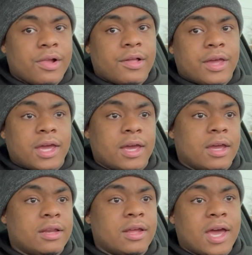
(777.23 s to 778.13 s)

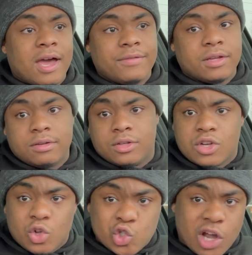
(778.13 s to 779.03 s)
and have it, you
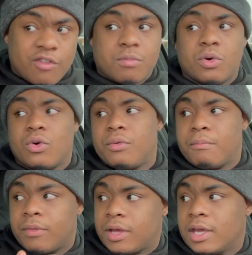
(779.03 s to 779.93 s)
know, drivable
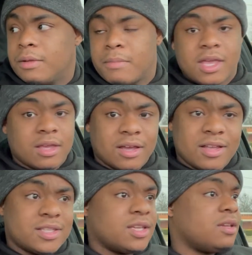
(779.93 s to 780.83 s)
and making
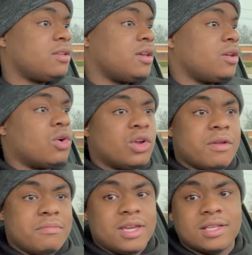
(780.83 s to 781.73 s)
content and going to
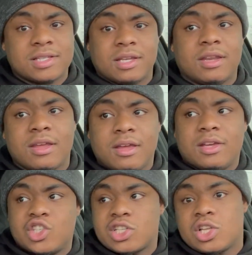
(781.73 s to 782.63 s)
meets and
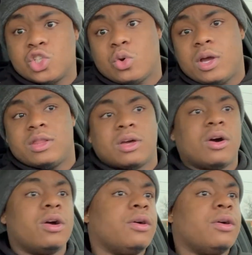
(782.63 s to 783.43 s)
just enjoying the car.